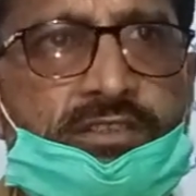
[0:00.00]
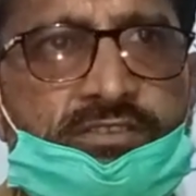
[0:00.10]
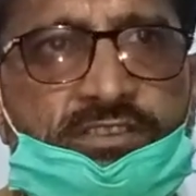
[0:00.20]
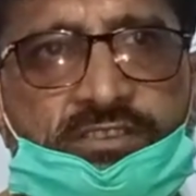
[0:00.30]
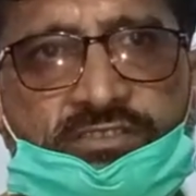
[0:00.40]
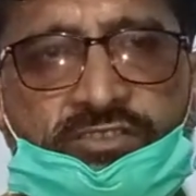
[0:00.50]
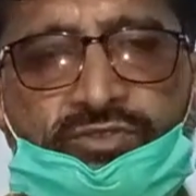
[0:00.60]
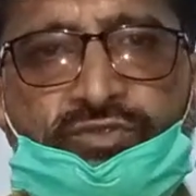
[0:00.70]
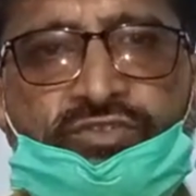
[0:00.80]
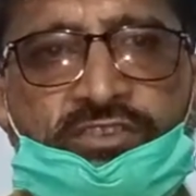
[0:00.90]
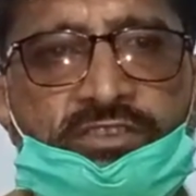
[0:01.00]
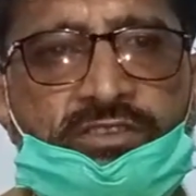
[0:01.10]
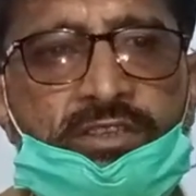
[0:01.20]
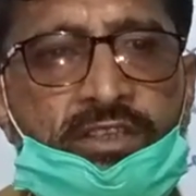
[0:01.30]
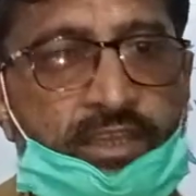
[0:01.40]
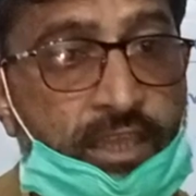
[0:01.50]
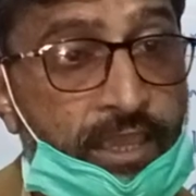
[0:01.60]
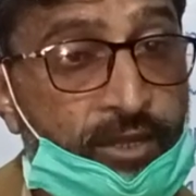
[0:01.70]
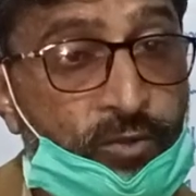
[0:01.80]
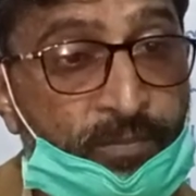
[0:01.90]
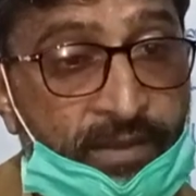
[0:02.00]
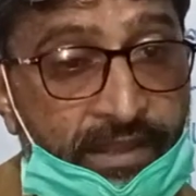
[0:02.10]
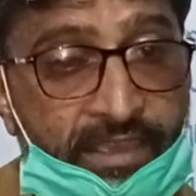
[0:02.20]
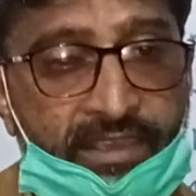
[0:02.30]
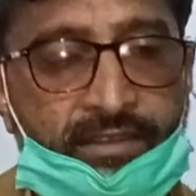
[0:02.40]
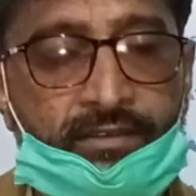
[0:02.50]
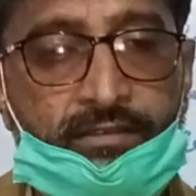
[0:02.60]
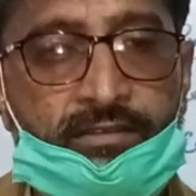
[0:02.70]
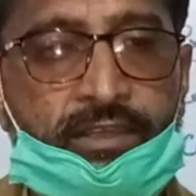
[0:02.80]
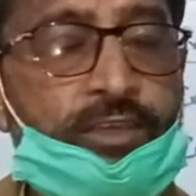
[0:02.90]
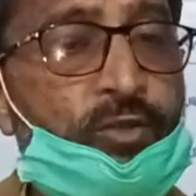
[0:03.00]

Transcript: Just you see aeroplane